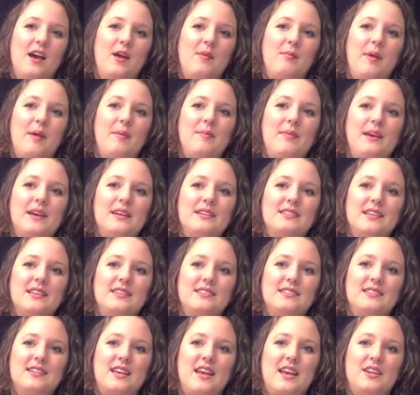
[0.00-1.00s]
My biggest
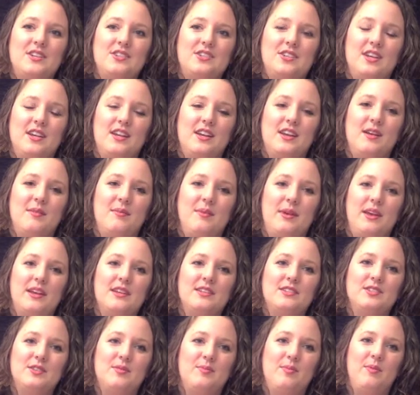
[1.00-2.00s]
hesitation coming
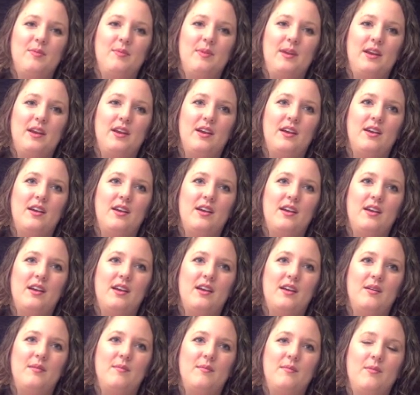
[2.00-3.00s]
into Premier,
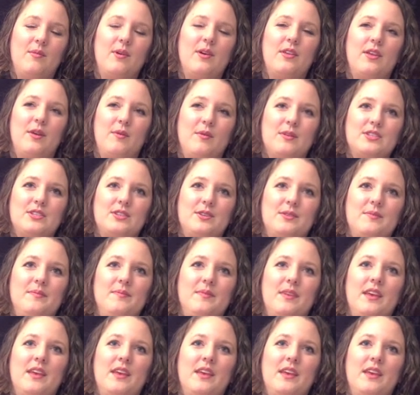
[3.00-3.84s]
well, there were two.